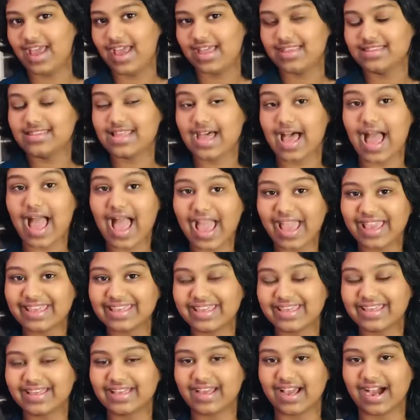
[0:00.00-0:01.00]
The
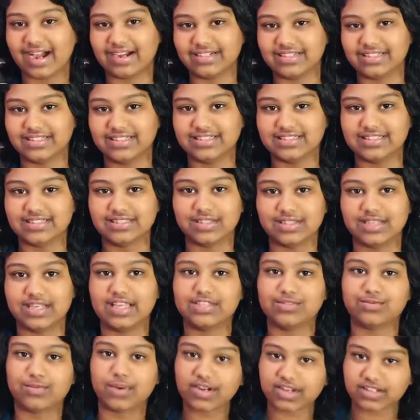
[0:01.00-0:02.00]
Hanging Gardens
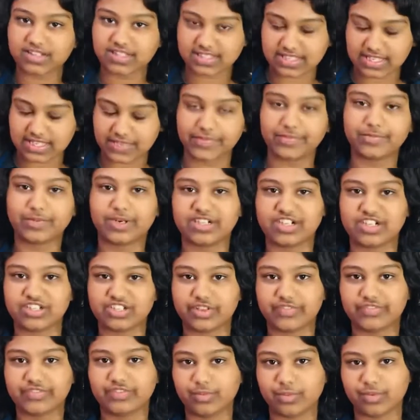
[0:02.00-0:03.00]
is one of the 7 wonders
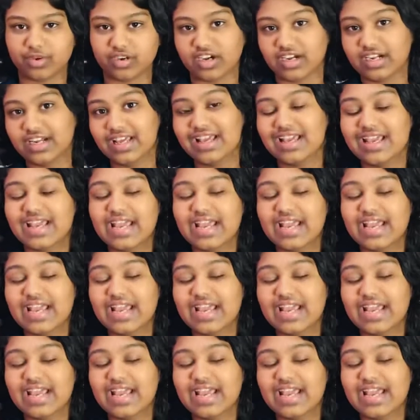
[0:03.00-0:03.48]
of the world.